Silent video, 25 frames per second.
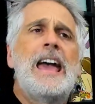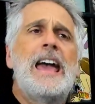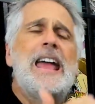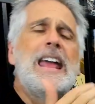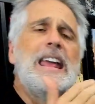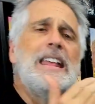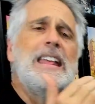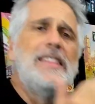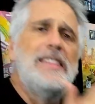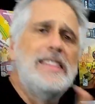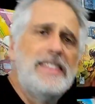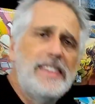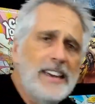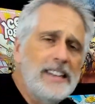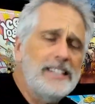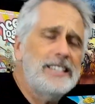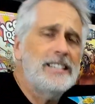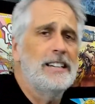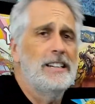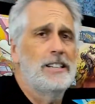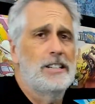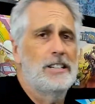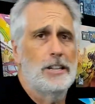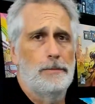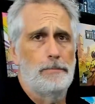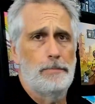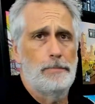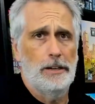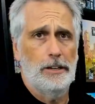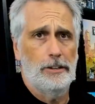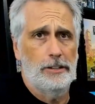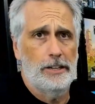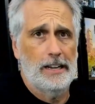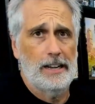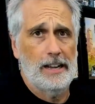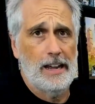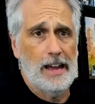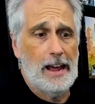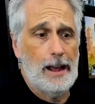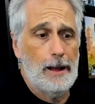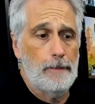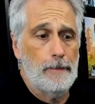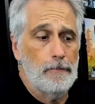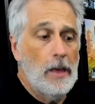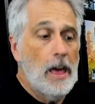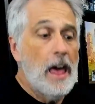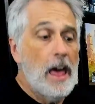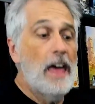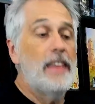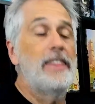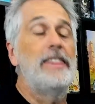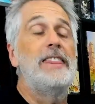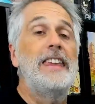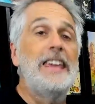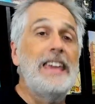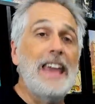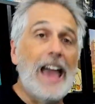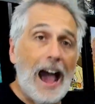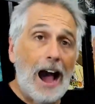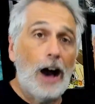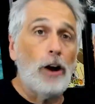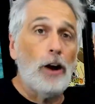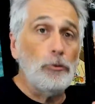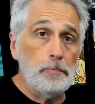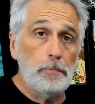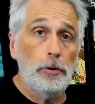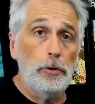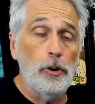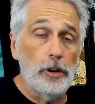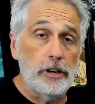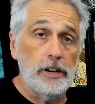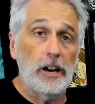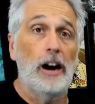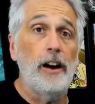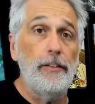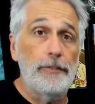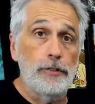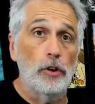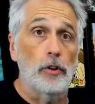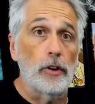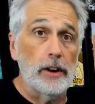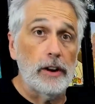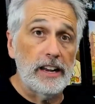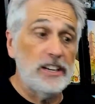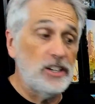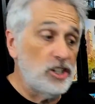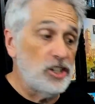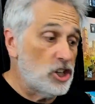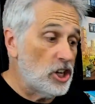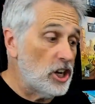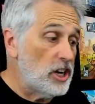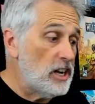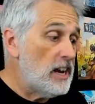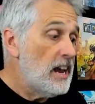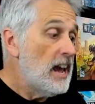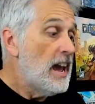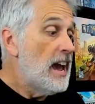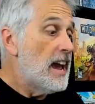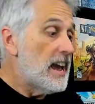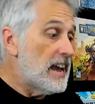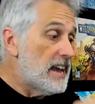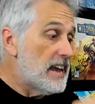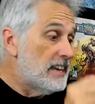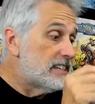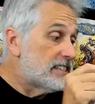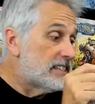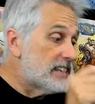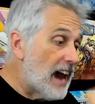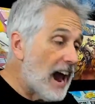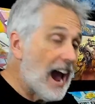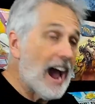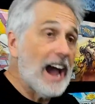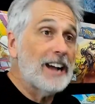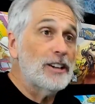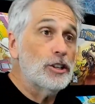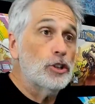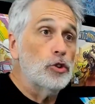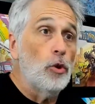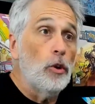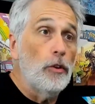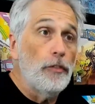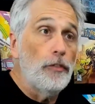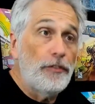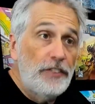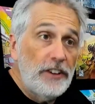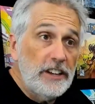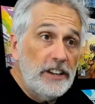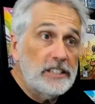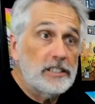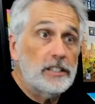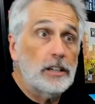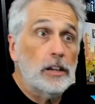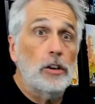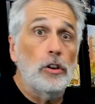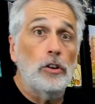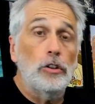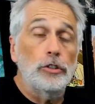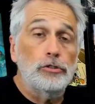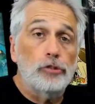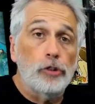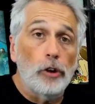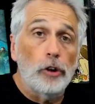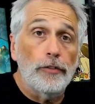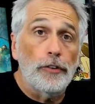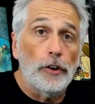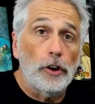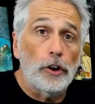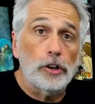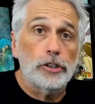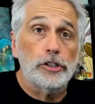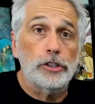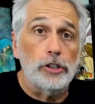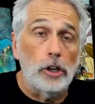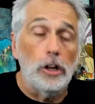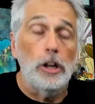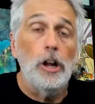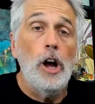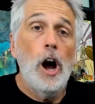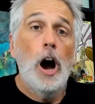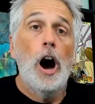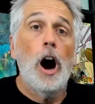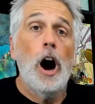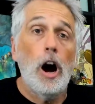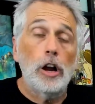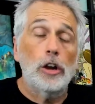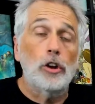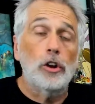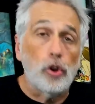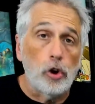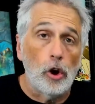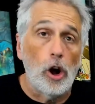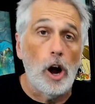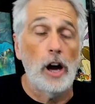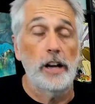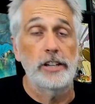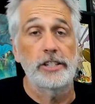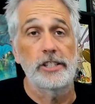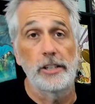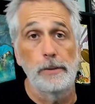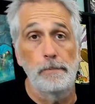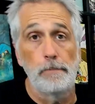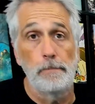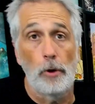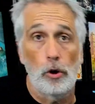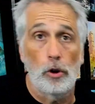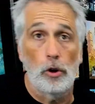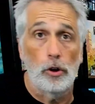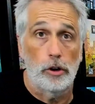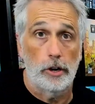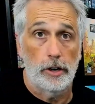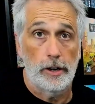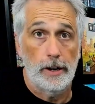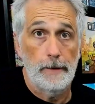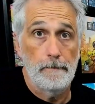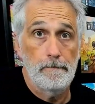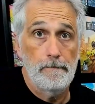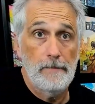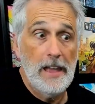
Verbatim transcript: In this engine building game, the output of your engine is actual physical traversal across the board.